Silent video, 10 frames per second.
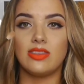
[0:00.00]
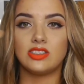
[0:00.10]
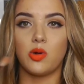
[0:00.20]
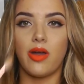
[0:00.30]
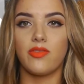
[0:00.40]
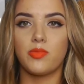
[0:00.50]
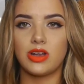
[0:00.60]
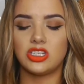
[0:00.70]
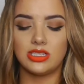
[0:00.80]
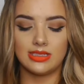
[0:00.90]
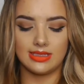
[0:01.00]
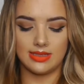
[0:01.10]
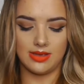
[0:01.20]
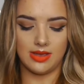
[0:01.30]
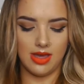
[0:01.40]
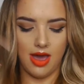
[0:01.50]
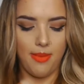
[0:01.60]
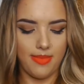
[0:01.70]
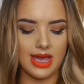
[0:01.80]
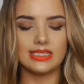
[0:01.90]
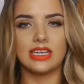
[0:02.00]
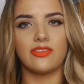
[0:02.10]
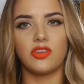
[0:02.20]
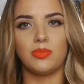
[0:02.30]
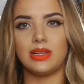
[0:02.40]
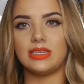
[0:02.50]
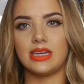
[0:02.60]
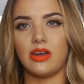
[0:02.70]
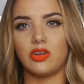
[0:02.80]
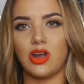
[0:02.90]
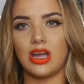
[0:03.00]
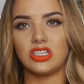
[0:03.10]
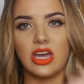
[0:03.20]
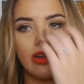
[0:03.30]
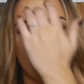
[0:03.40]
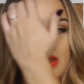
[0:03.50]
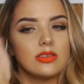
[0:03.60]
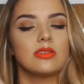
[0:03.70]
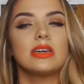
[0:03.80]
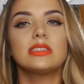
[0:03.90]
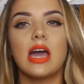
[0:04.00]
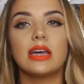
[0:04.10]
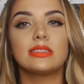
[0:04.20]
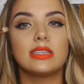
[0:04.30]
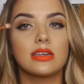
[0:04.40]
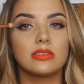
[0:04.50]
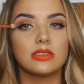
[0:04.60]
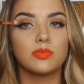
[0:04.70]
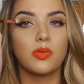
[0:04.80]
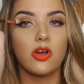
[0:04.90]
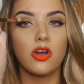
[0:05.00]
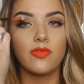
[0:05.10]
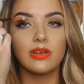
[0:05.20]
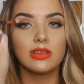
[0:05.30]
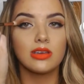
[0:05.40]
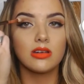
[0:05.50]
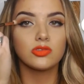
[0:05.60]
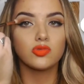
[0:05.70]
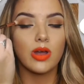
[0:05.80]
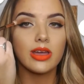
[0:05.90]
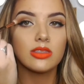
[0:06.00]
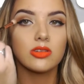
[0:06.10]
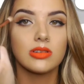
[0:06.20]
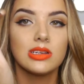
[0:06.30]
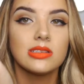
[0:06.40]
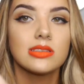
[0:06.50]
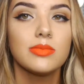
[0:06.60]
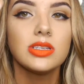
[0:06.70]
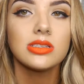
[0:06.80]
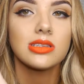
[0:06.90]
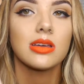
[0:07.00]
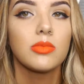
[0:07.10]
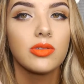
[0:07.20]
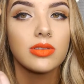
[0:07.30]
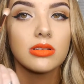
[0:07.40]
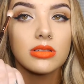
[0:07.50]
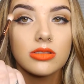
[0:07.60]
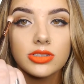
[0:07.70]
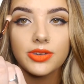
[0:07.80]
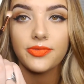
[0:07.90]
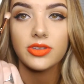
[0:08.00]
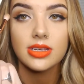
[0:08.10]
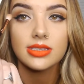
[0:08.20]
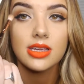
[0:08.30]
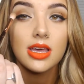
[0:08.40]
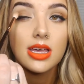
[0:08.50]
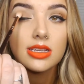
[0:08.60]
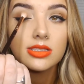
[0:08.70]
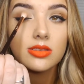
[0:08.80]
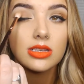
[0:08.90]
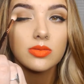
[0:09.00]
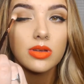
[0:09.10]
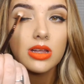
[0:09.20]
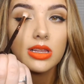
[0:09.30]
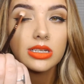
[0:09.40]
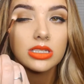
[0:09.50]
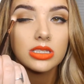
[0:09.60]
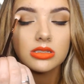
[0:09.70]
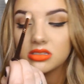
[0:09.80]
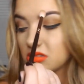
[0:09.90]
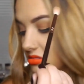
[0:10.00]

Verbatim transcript: the Zoeva brushes, amazing for blending out your eyeshadow. So this, I stick, just perfectly goes right in the crease. Let me just like move a little closer for this. So this one I like to just,